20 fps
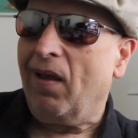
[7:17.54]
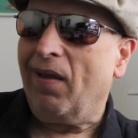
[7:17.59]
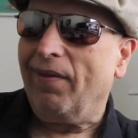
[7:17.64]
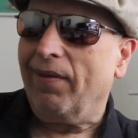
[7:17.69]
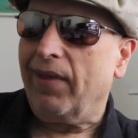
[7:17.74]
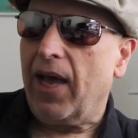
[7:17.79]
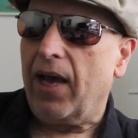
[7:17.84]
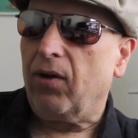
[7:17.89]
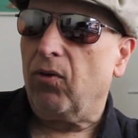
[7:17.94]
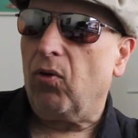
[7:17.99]

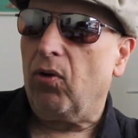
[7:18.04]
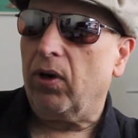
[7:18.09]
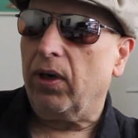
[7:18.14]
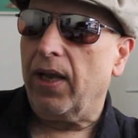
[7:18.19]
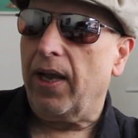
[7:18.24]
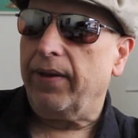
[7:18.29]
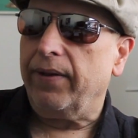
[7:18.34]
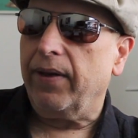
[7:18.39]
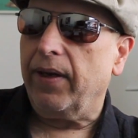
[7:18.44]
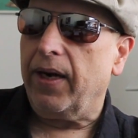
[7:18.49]
That all
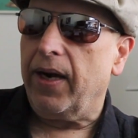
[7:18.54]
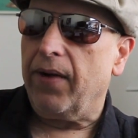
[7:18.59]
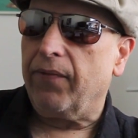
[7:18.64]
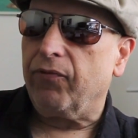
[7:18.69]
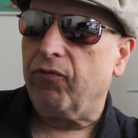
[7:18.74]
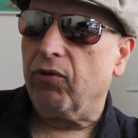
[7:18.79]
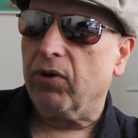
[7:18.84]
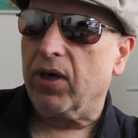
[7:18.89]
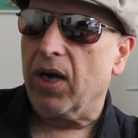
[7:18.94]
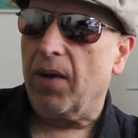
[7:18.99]
ended
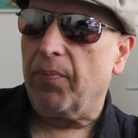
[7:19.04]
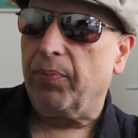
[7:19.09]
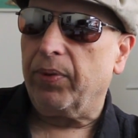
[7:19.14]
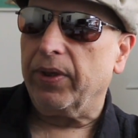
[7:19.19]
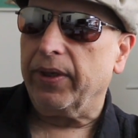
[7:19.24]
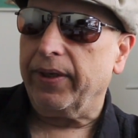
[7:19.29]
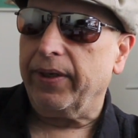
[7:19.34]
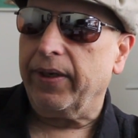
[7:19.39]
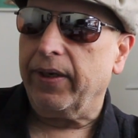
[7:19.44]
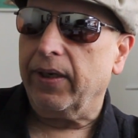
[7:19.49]
after a couple
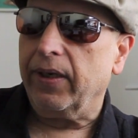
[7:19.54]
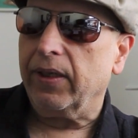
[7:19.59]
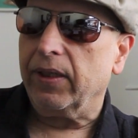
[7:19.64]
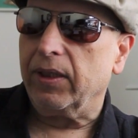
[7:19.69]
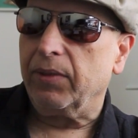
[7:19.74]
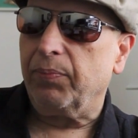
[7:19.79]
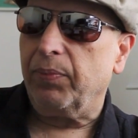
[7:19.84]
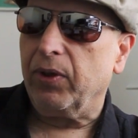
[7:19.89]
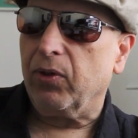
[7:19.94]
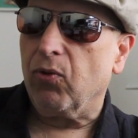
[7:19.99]
of
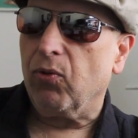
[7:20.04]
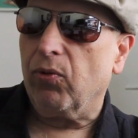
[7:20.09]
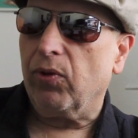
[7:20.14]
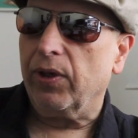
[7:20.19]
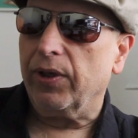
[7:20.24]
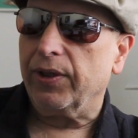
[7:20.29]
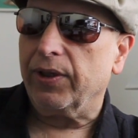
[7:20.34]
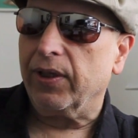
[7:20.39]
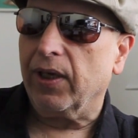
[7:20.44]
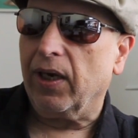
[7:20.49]
years,
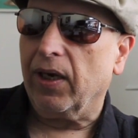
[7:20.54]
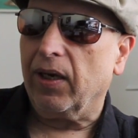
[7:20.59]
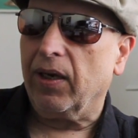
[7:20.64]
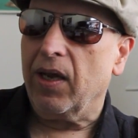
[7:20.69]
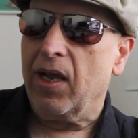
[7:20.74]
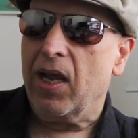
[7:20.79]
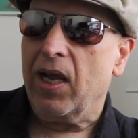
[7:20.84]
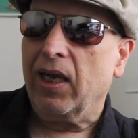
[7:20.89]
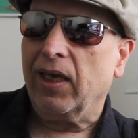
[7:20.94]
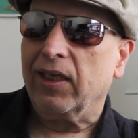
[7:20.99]
because
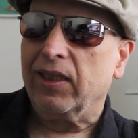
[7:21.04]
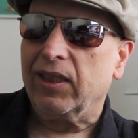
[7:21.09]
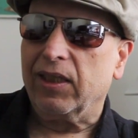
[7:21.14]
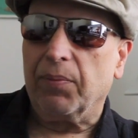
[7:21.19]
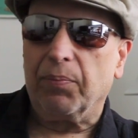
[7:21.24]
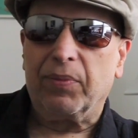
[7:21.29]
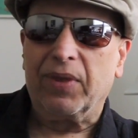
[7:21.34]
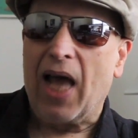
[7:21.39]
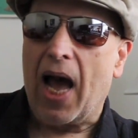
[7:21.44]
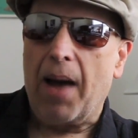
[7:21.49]

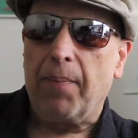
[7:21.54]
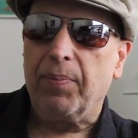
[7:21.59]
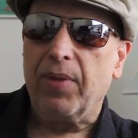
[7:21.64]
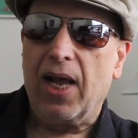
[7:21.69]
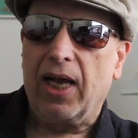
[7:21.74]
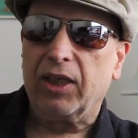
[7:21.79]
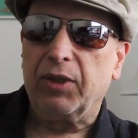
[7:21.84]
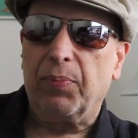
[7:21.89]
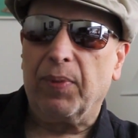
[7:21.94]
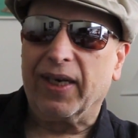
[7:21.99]
some
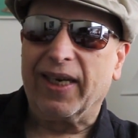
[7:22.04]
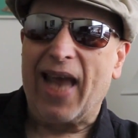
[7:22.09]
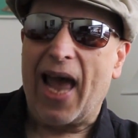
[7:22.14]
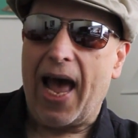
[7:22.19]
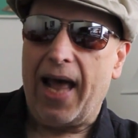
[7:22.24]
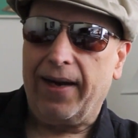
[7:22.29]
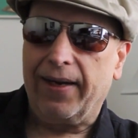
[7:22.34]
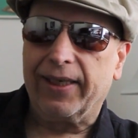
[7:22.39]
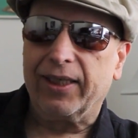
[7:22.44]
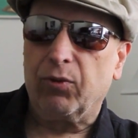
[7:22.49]
top-notch
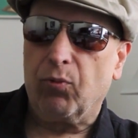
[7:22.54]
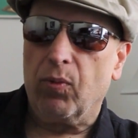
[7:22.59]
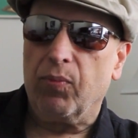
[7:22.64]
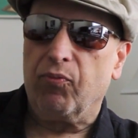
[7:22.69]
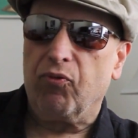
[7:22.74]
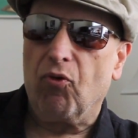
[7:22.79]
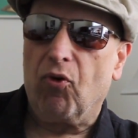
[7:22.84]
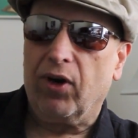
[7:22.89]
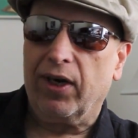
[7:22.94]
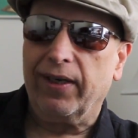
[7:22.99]
mechanics were
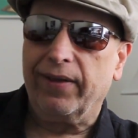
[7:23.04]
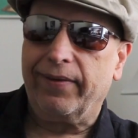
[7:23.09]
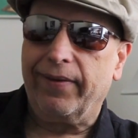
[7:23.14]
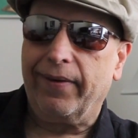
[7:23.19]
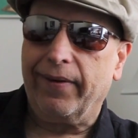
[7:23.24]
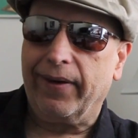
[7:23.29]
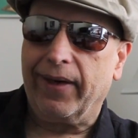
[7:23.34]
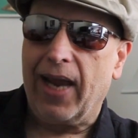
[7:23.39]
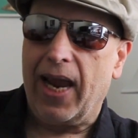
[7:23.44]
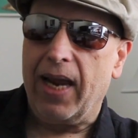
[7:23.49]
brought into
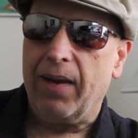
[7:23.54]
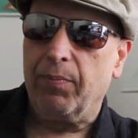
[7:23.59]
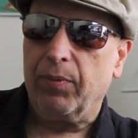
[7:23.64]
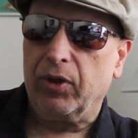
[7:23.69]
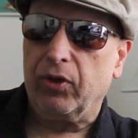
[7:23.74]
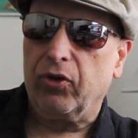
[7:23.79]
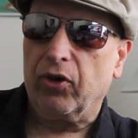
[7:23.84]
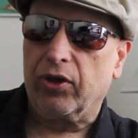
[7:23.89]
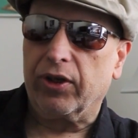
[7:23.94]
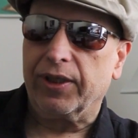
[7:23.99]
the game
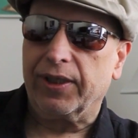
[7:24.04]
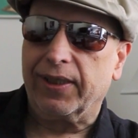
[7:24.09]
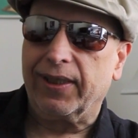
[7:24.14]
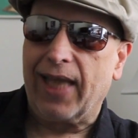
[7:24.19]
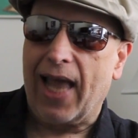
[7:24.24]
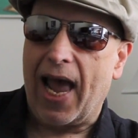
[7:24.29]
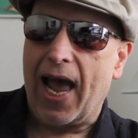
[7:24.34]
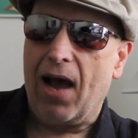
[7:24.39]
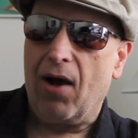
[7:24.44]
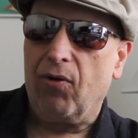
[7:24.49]
and took us
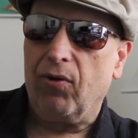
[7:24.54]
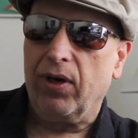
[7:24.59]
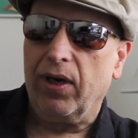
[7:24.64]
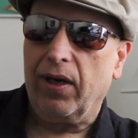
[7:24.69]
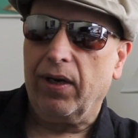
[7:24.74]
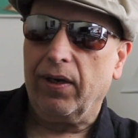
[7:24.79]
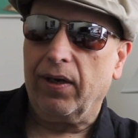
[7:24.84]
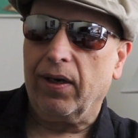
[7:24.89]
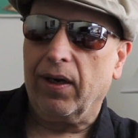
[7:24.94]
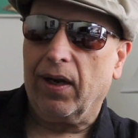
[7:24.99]
down,
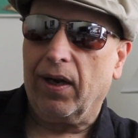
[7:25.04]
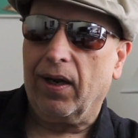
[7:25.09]
and